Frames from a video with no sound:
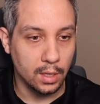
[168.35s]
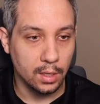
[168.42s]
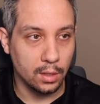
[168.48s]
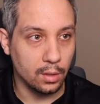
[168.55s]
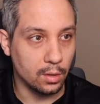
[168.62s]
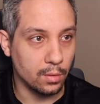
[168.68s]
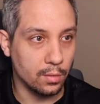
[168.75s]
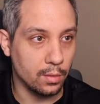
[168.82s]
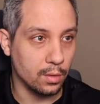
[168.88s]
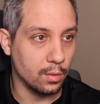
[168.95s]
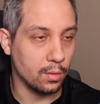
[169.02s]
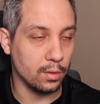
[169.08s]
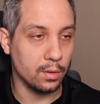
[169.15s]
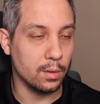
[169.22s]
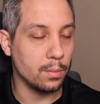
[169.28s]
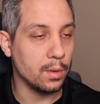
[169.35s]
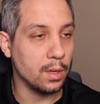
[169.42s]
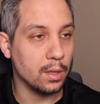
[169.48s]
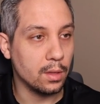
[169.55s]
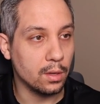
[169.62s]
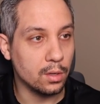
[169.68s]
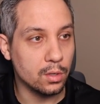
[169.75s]
you know, if there was something
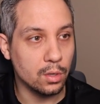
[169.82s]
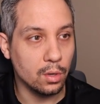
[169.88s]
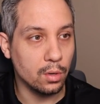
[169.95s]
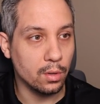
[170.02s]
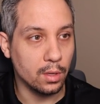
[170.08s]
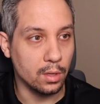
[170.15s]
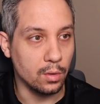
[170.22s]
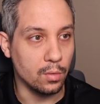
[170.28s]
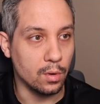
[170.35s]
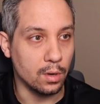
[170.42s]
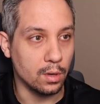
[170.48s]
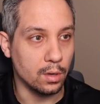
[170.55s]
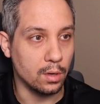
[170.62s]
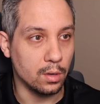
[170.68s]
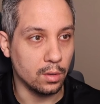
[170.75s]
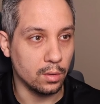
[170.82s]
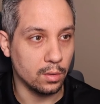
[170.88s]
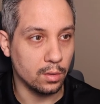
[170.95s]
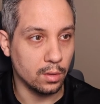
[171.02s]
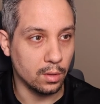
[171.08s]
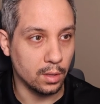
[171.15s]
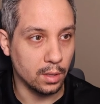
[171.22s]
in the controller that you wanted to do.
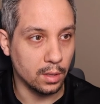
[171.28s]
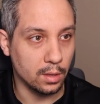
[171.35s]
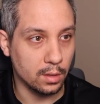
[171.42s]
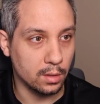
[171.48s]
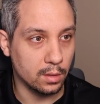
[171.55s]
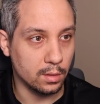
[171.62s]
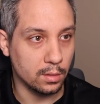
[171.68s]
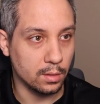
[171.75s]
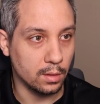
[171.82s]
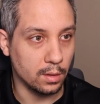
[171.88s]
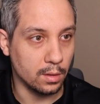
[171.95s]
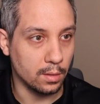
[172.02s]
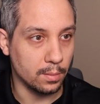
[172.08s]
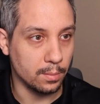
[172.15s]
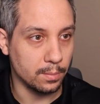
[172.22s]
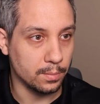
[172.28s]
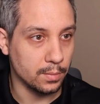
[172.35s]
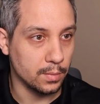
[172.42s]
So like, um,